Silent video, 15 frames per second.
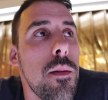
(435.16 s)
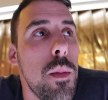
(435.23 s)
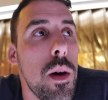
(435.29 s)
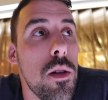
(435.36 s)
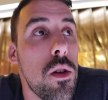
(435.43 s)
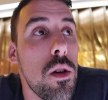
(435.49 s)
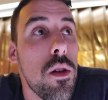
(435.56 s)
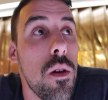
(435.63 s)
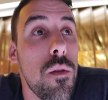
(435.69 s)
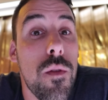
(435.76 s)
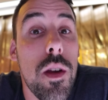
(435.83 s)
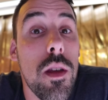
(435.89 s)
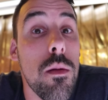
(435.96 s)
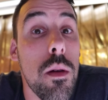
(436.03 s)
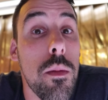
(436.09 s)
But it's just not
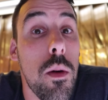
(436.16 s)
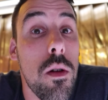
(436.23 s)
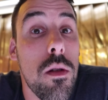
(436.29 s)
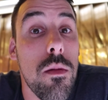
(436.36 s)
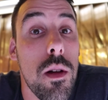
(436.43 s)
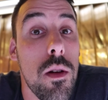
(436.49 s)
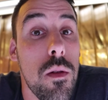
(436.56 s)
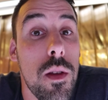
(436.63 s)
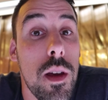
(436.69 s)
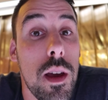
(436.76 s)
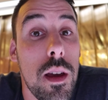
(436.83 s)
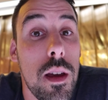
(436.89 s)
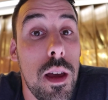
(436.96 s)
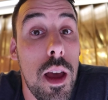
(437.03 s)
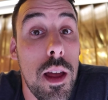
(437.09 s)
feasibly possible, I don't
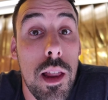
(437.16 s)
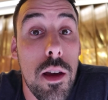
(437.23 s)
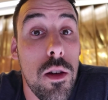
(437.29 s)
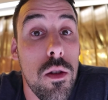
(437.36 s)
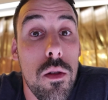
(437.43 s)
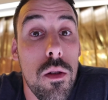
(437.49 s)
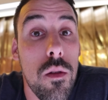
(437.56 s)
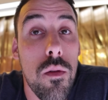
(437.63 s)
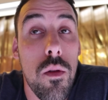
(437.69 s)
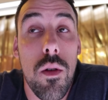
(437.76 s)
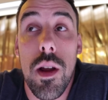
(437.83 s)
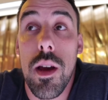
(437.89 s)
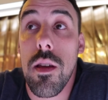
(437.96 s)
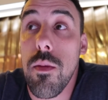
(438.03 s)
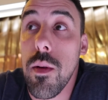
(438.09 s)
think, unless you do the
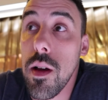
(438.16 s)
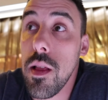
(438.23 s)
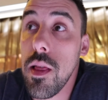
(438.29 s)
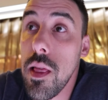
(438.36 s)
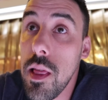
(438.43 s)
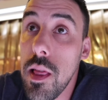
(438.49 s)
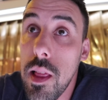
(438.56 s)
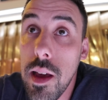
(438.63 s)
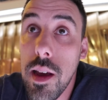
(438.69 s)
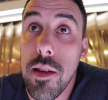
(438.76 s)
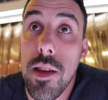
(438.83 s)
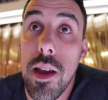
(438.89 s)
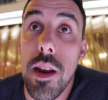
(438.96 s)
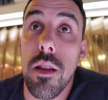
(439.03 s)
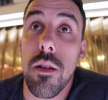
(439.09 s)
4 days. But like I
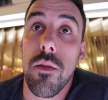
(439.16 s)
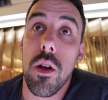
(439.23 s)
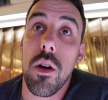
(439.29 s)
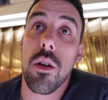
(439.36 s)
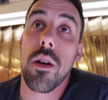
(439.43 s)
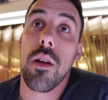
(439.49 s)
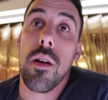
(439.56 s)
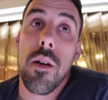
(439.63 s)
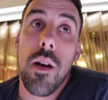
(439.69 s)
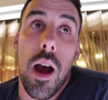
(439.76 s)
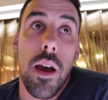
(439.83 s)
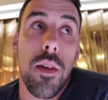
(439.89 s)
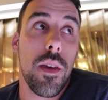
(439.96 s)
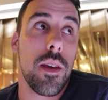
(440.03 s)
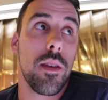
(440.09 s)
said in the vlog,
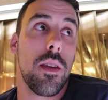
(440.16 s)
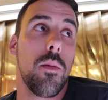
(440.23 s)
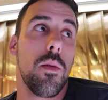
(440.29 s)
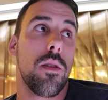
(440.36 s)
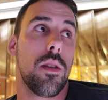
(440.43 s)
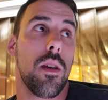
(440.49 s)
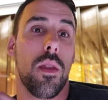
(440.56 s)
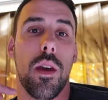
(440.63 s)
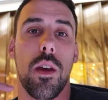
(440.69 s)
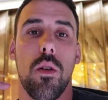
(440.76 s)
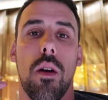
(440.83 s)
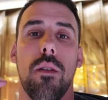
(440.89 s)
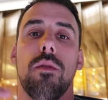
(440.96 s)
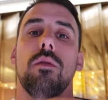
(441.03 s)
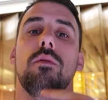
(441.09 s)
I think SEMA's the thing
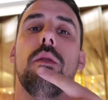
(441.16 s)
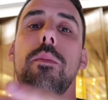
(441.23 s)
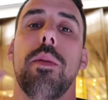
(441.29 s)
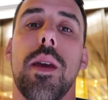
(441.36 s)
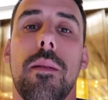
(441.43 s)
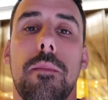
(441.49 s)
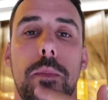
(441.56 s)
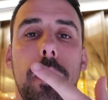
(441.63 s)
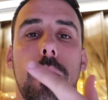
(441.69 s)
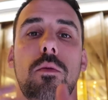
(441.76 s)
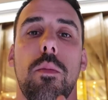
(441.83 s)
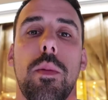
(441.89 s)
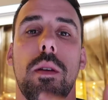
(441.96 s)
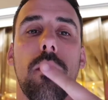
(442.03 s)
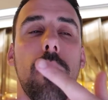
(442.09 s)
you have to
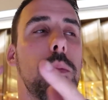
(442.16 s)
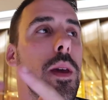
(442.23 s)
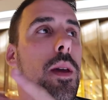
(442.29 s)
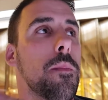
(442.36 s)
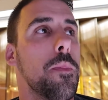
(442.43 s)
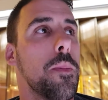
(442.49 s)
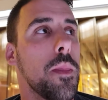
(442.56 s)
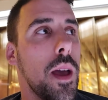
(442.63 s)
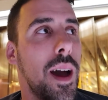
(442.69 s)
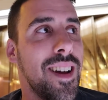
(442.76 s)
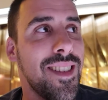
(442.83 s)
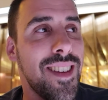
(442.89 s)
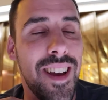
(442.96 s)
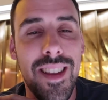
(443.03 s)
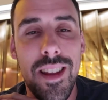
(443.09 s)
repeat. I
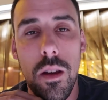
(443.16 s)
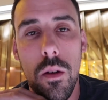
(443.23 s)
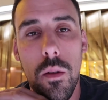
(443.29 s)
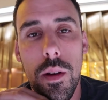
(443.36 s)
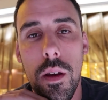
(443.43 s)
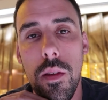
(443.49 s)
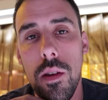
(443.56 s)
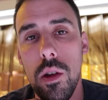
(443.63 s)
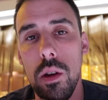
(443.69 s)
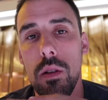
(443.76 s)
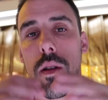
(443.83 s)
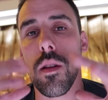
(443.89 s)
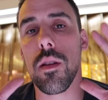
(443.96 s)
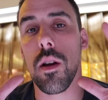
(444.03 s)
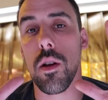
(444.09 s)
intended on going out this year
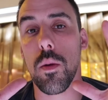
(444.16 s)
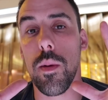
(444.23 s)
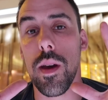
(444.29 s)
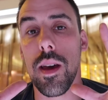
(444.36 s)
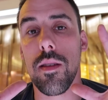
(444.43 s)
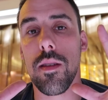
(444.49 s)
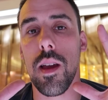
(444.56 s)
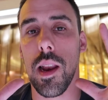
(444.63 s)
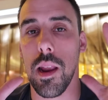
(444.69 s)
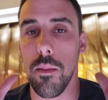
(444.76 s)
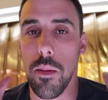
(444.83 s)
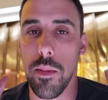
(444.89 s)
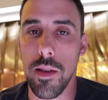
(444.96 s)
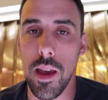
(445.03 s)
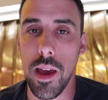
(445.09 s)
to touch base and then
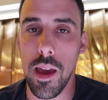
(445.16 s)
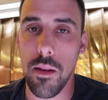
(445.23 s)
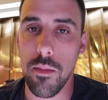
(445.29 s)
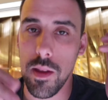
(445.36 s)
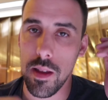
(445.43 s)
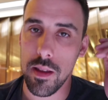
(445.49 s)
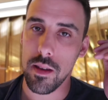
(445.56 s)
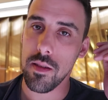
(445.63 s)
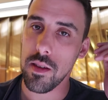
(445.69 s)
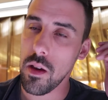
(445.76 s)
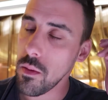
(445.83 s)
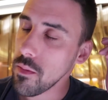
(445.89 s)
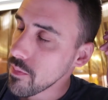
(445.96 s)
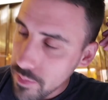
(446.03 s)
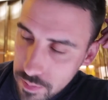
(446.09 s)
maybe take AMDetails out.